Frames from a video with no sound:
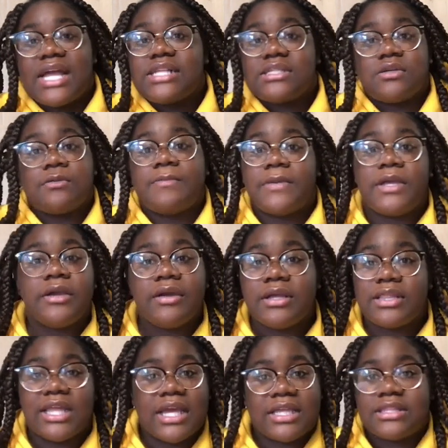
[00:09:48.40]
on period.
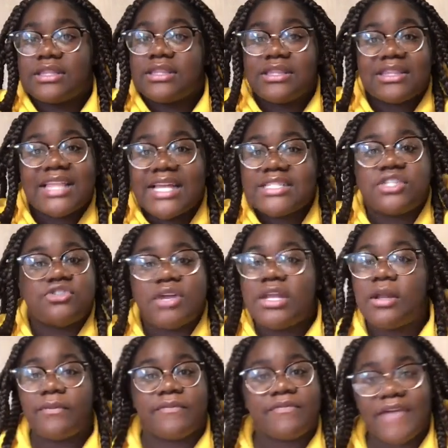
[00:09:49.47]
Like, that's straight
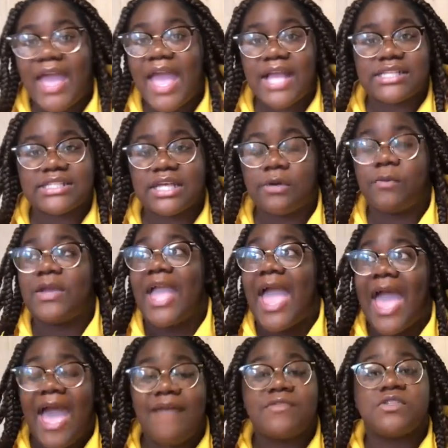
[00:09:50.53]
up facts. Like, we
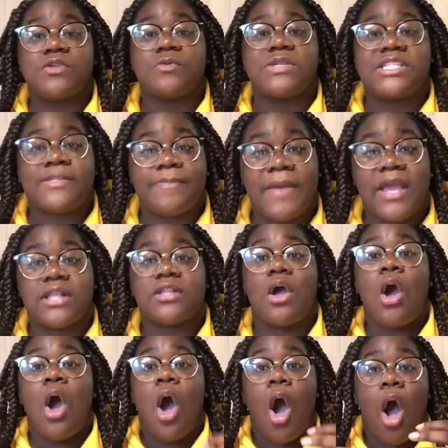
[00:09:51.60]
have to respect
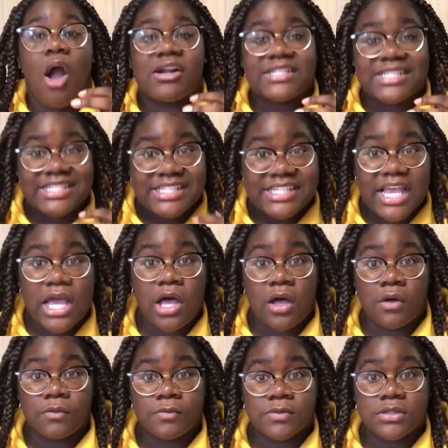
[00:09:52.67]

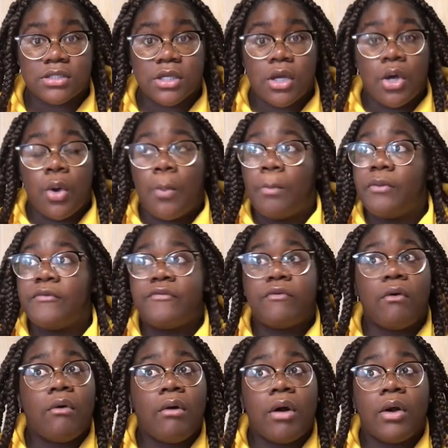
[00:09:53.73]
ourselves
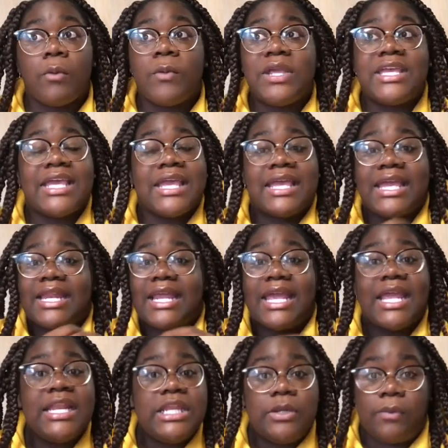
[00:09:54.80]
before we can get
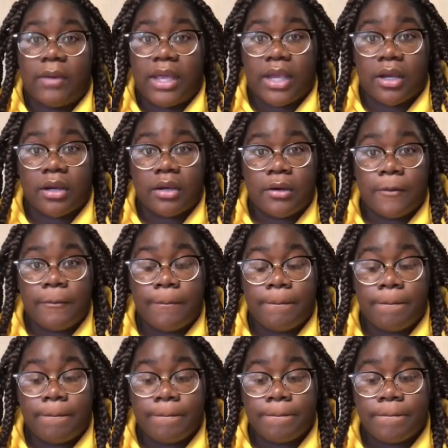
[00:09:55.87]
anywhere.
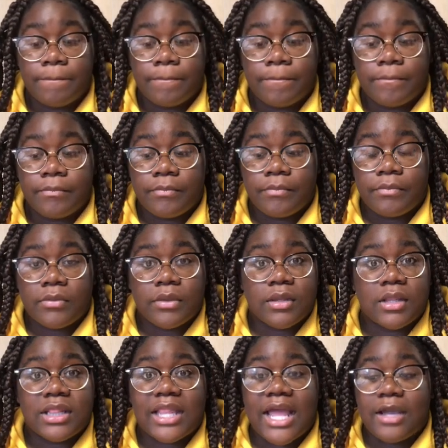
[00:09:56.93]

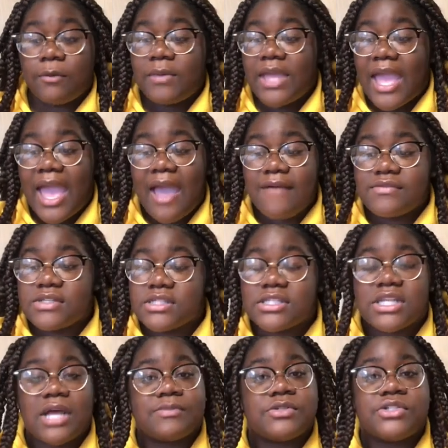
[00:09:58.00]
Like, we have to
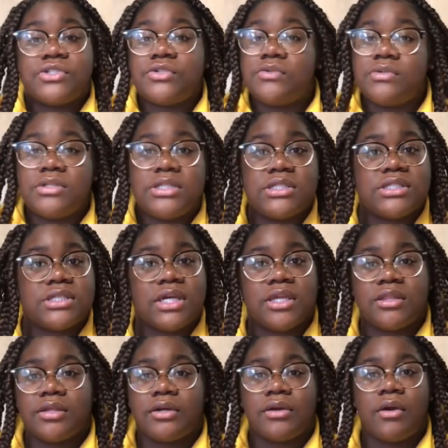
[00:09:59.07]
stop shooting each
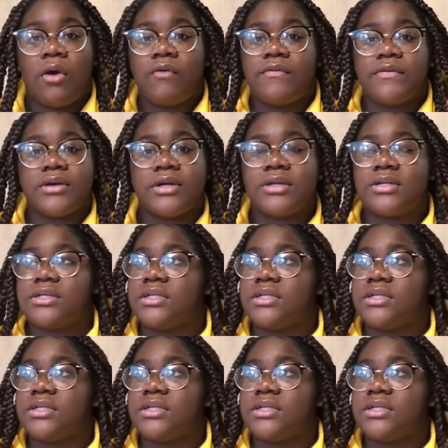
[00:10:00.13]
other over,